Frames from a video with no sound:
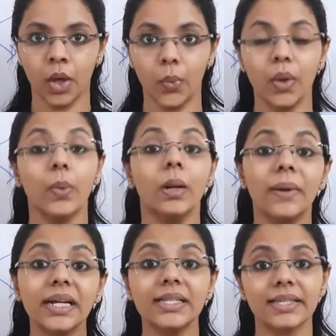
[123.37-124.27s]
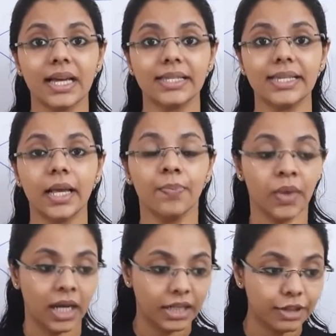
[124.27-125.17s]
We will be discussing
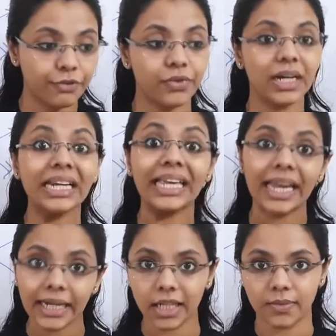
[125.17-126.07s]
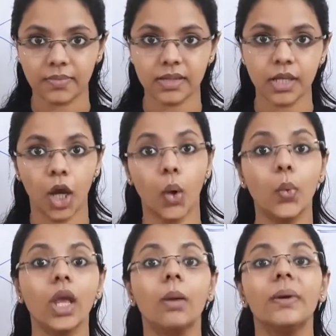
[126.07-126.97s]
different kingdoms.
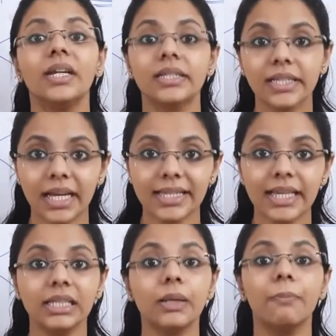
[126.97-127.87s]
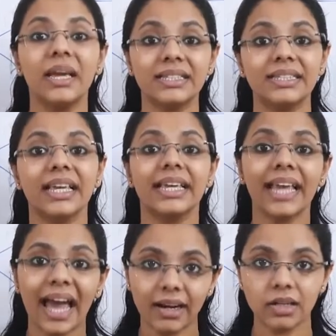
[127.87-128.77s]
We will be discussing the basic
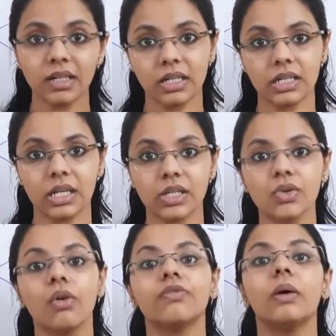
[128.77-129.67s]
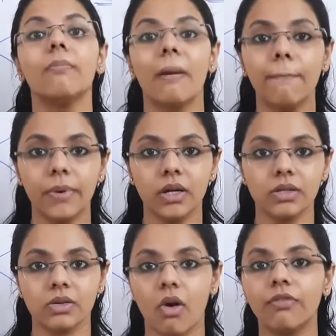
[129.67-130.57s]
characteristics of the
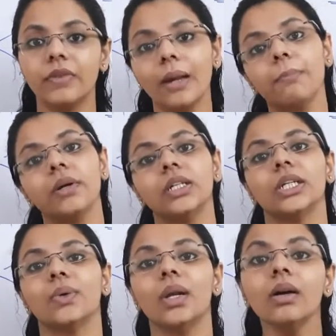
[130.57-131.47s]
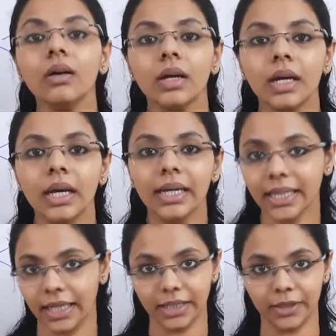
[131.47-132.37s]
members of that particular
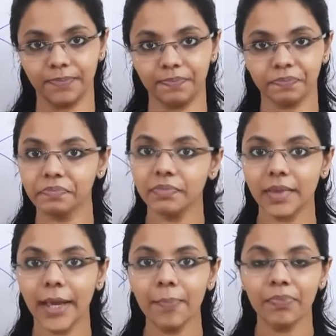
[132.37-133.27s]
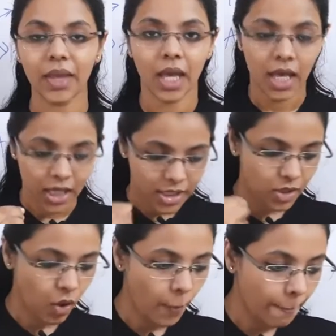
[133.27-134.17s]
kingdom. Okay, so
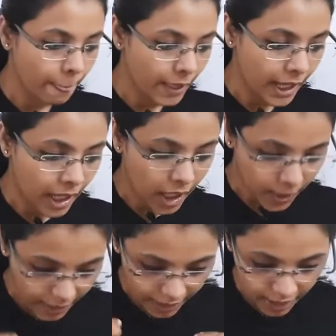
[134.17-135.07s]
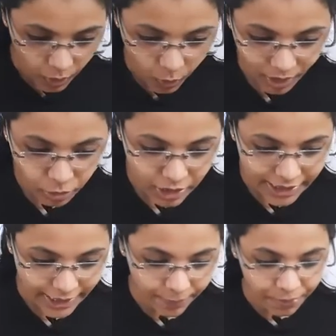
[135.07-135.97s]
one more
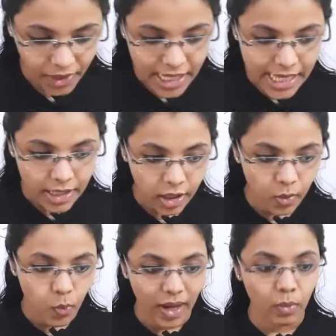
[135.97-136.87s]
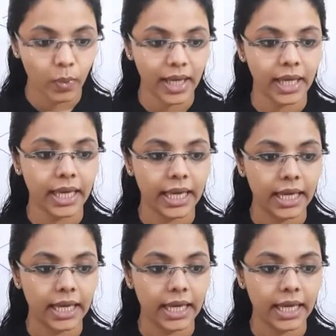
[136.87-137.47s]
thing, that when we